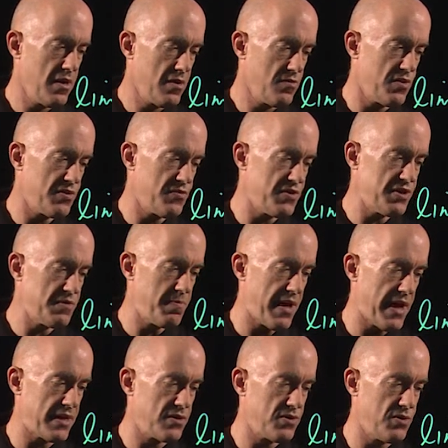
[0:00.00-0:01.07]
with
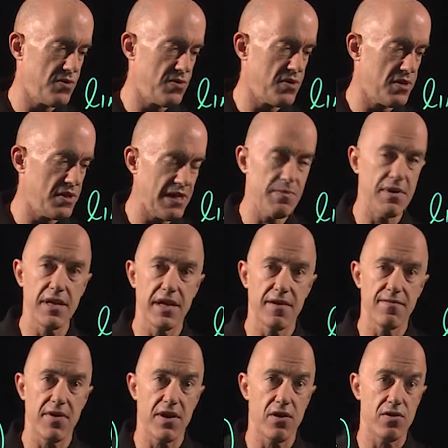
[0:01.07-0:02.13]
respect to the limiting
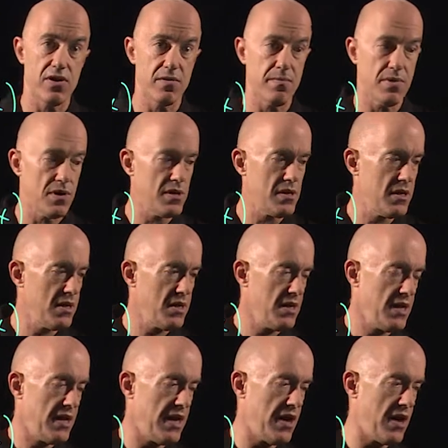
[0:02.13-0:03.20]
variable.
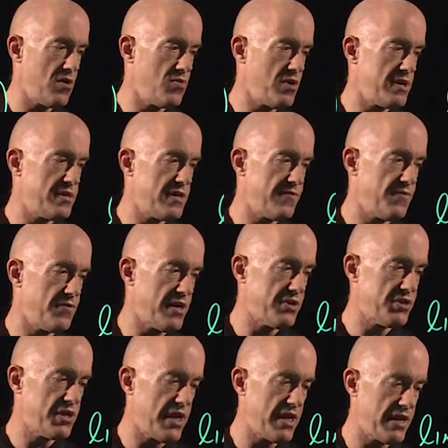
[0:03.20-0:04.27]
Here we're
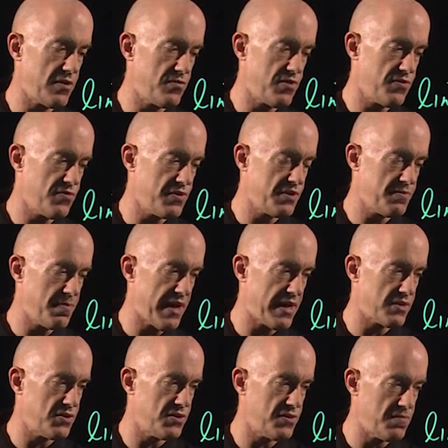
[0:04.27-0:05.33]
differentiating with
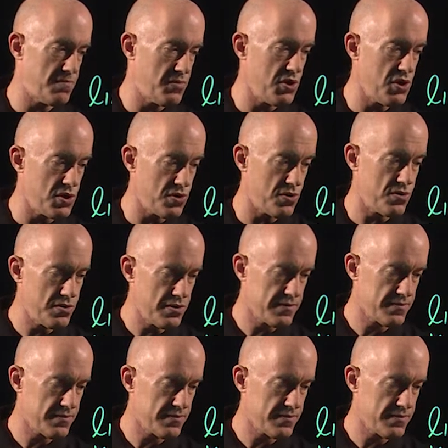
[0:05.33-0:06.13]
respect to mu.